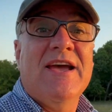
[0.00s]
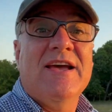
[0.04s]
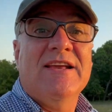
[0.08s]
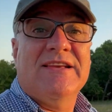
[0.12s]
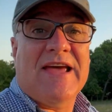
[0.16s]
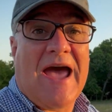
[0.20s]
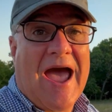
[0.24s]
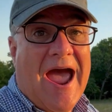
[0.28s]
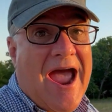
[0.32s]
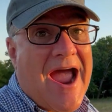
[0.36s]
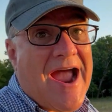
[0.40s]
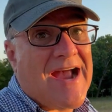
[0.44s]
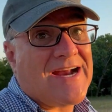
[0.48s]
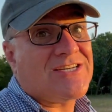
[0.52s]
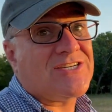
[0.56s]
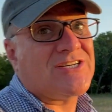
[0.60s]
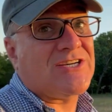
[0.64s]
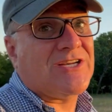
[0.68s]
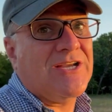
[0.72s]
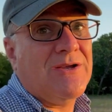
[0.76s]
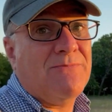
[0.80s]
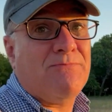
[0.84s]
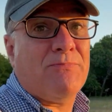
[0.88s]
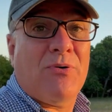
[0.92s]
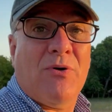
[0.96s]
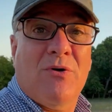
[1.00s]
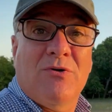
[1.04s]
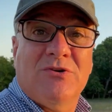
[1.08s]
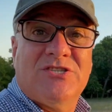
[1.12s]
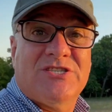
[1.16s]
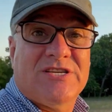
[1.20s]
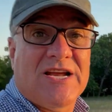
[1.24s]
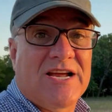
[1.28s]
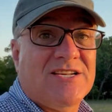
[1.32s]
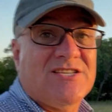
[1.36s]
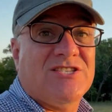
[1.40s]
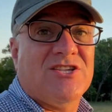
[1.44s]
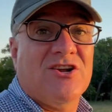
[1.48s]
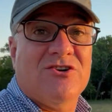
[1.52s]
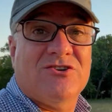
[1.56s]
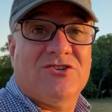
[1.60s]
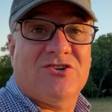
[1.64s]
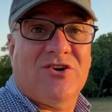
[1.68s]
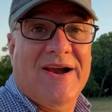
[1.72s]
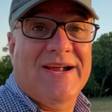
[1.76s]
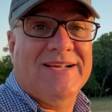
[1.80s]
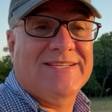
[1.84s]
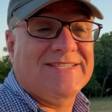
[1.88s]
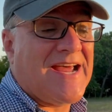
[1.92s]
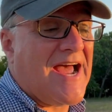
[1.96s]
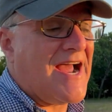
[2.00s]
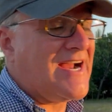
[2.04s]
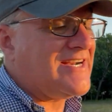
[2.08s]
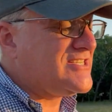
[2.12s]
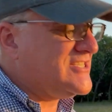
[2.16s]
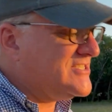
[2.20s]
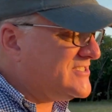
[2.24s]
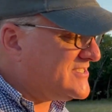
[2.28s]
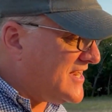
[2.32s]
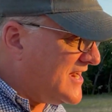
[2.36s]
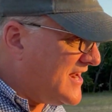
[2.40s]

to actually process their transactions.